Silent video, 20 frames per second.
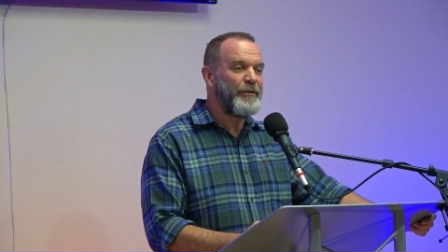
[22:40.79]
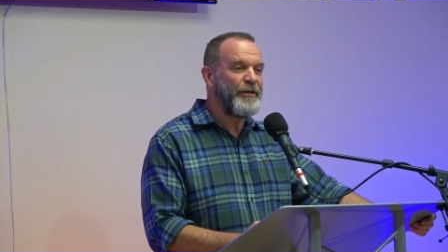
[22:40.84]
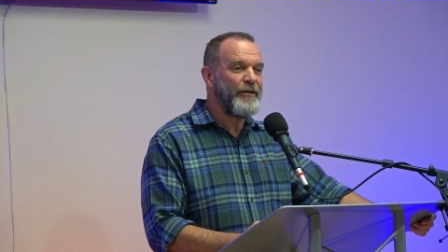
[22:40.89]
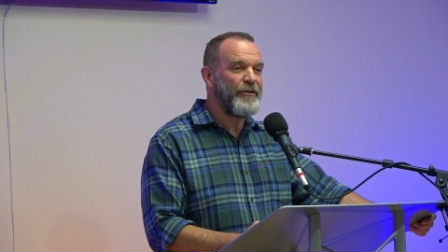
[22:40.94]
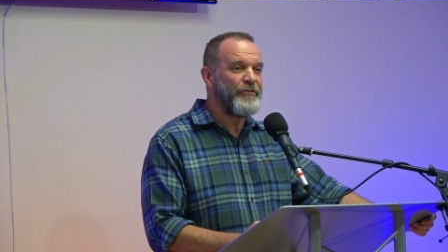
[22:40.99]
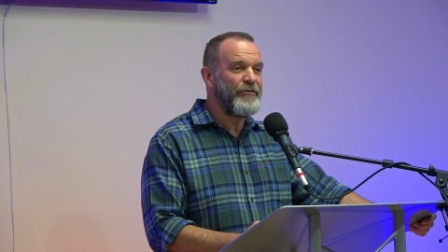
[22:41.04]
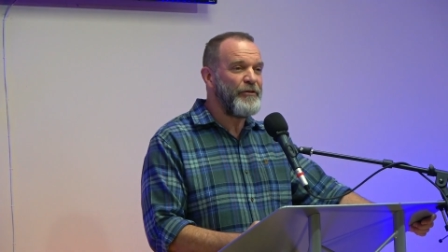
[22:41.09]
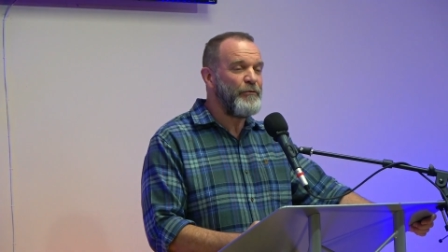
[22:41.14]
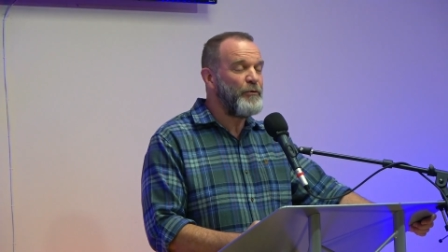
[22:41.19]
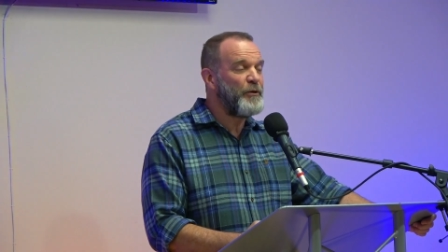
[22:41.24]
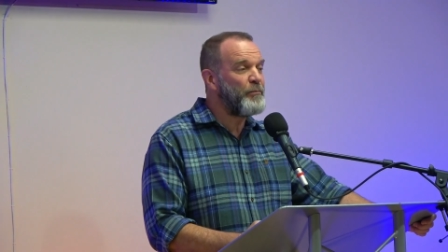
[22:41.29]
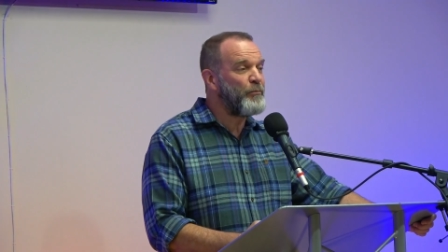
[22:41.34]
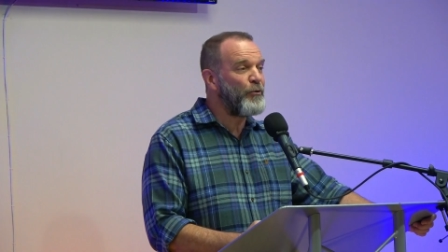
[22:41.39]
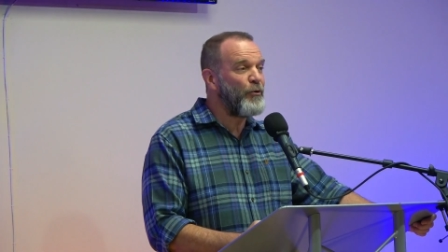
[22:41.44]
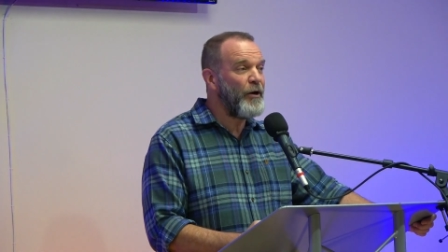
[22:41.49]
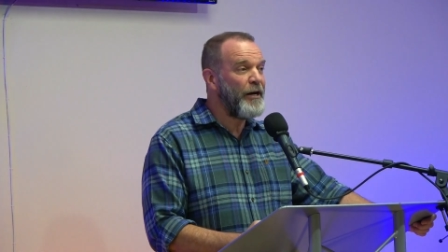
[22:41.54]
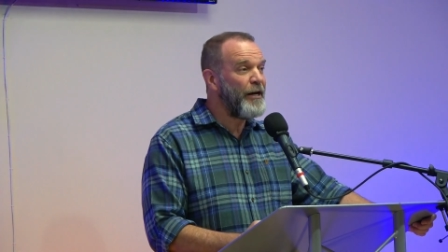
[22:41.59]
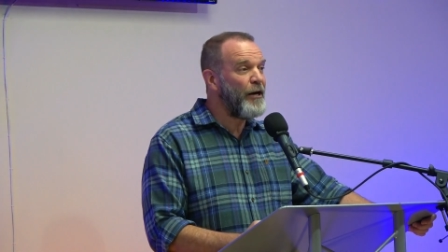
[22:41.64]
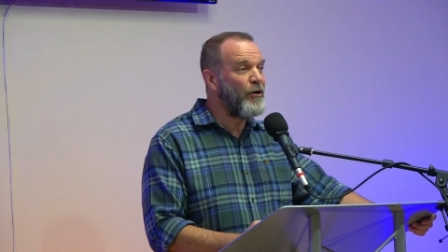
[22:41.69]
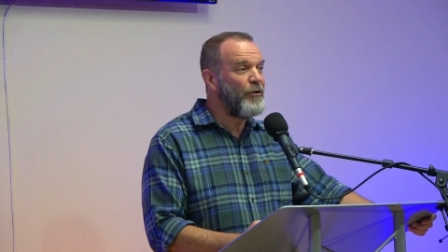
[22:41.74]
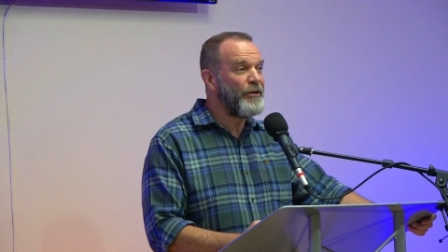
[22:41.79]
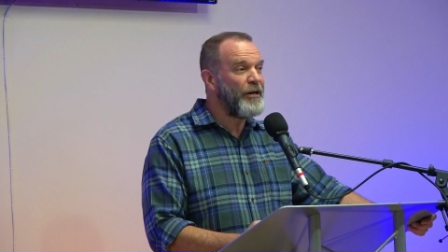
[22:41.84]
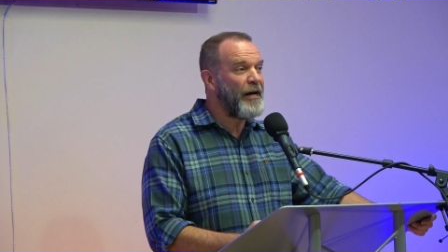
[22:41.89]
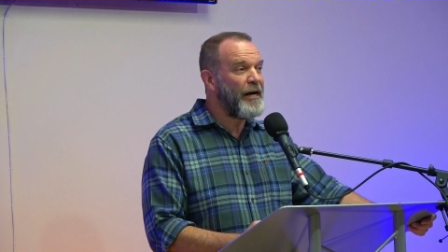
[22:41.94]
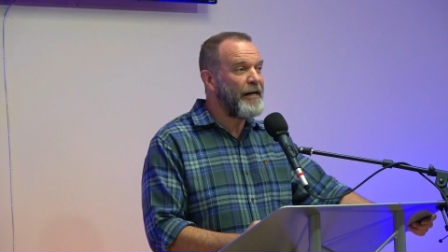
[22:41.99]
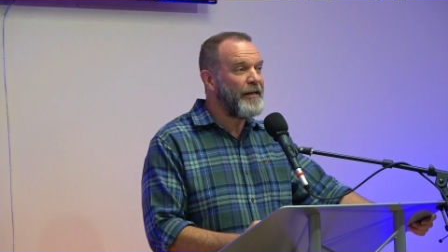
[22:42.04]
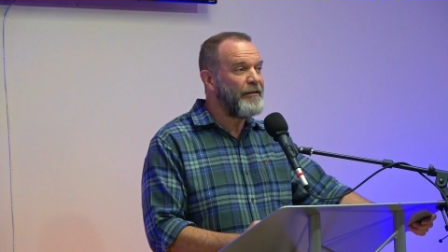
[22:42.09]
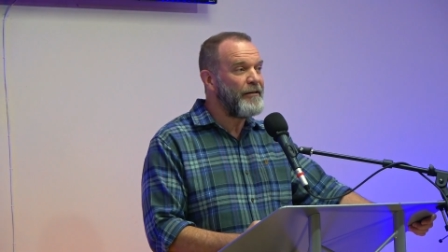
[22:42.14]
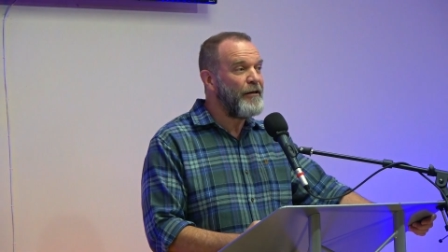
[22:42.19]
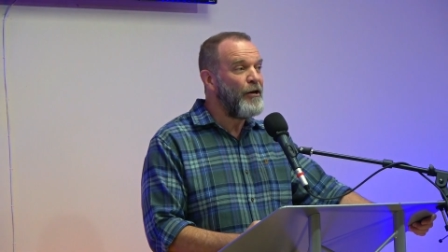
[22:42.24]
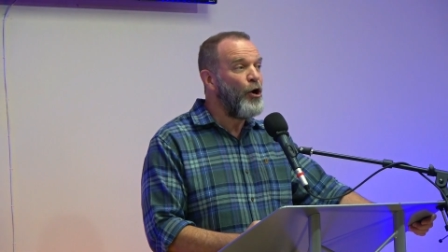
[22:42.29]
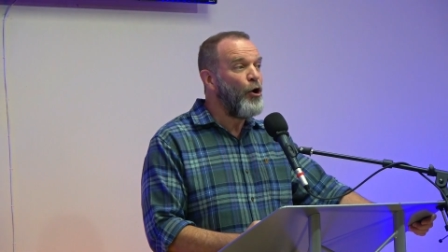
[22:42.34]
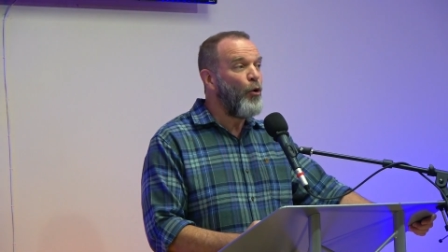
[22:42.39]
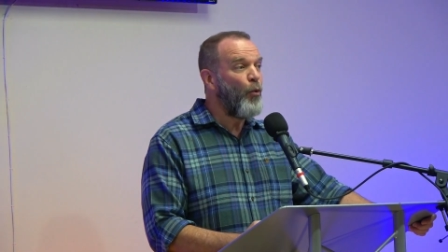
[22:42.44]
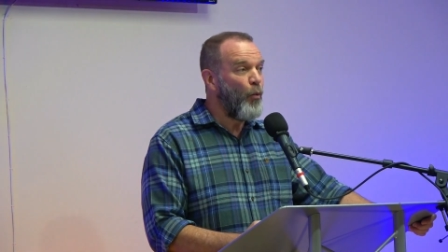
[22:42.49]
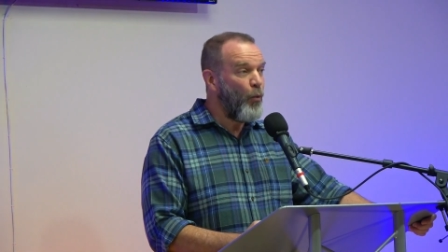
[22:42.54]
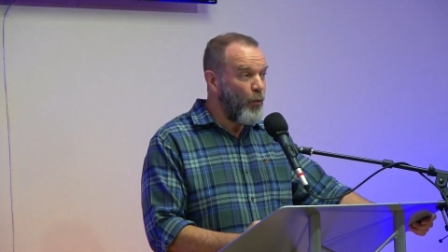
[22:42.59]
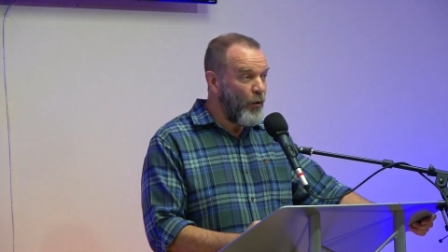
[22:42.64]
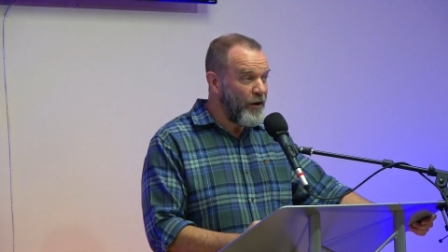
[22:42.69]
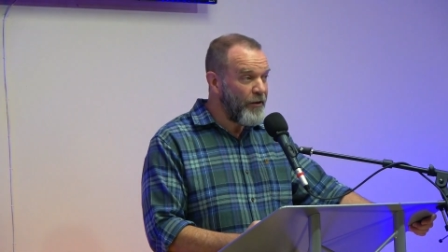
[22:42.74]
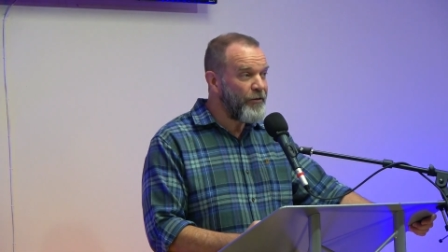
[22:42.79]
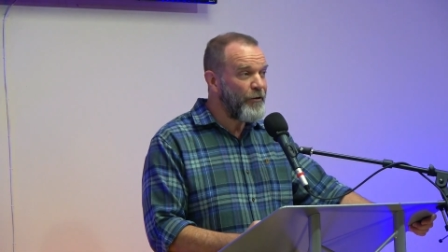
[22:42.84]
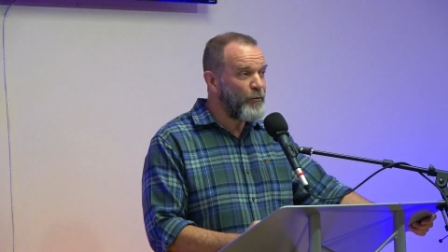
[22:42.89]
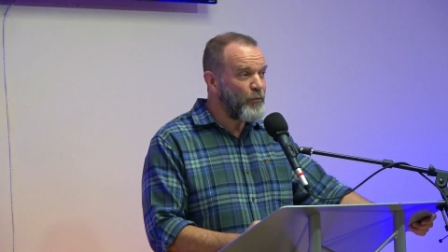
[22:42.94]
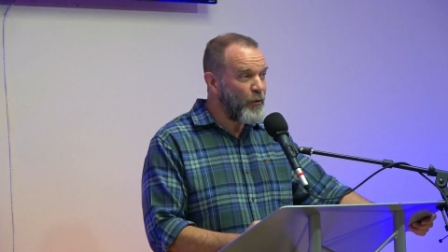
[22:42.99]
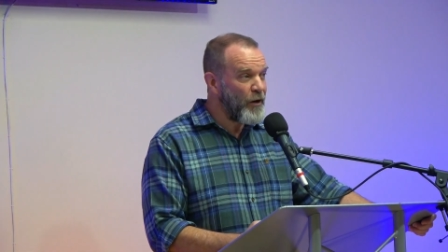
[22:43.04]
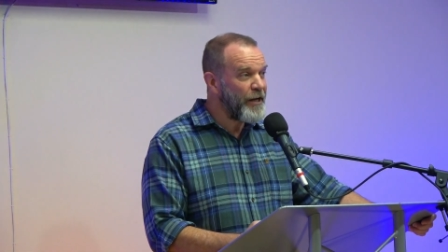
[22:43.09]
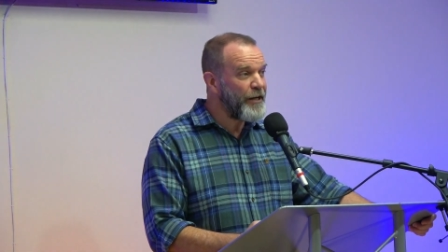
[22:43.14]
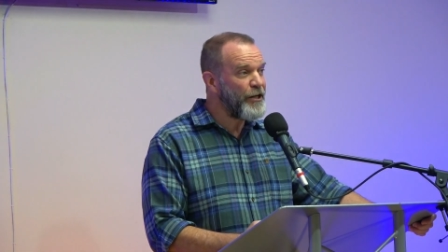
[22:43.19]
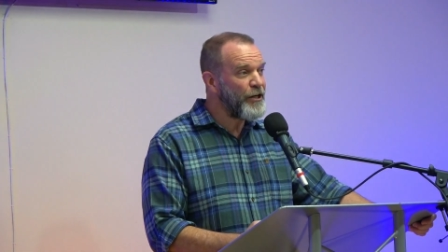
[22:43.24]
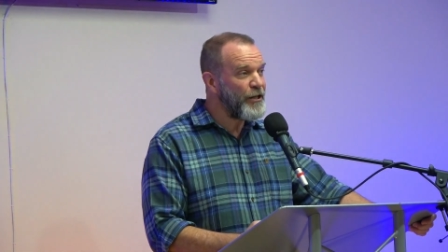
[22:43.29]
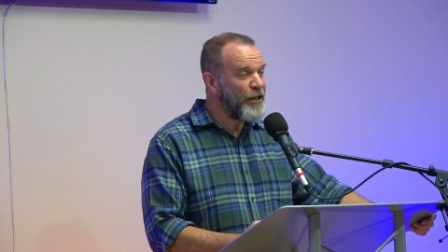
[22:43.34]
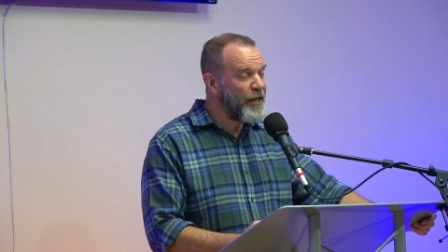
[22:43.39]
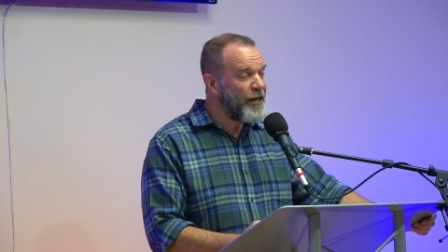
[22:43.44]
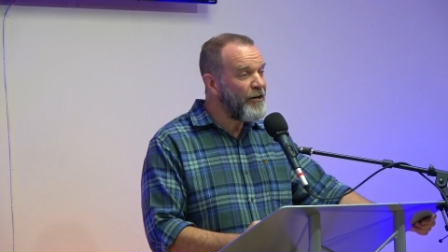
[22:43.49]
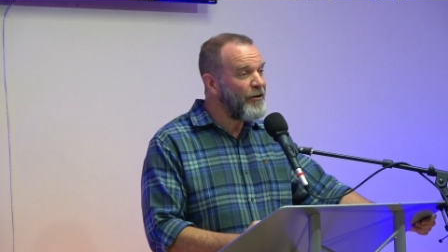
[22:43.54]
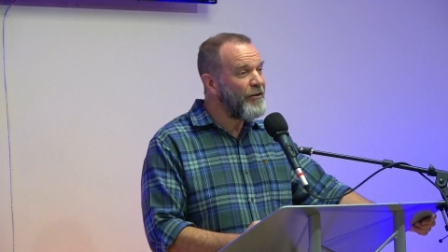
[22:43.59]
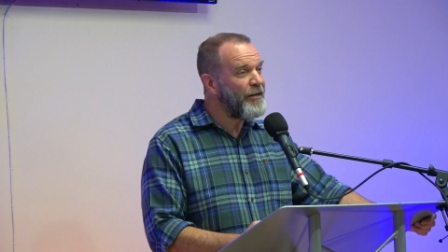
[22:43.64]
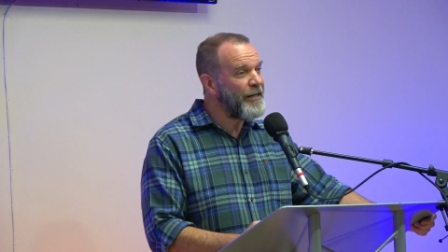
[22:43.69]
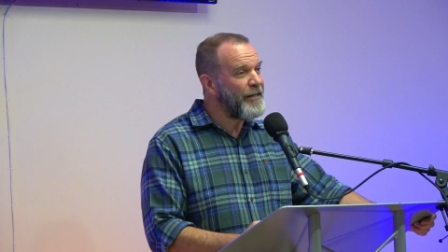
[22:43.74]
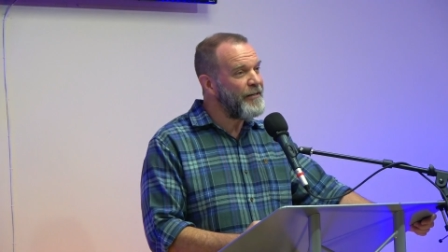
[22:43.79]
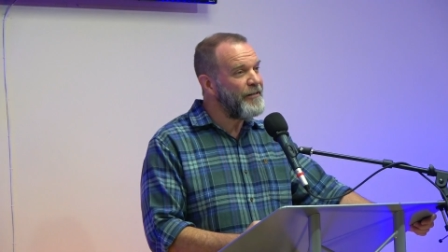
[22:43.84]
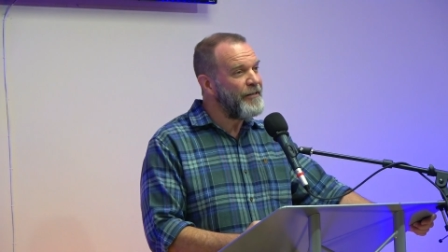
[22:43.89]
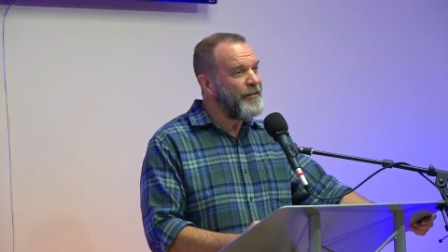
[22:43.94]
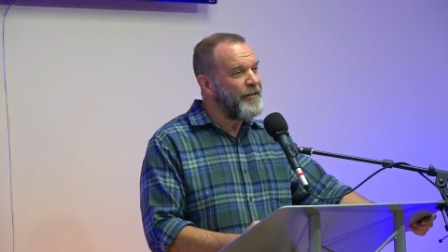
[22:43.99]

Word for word: because he would pray all night with a regularity.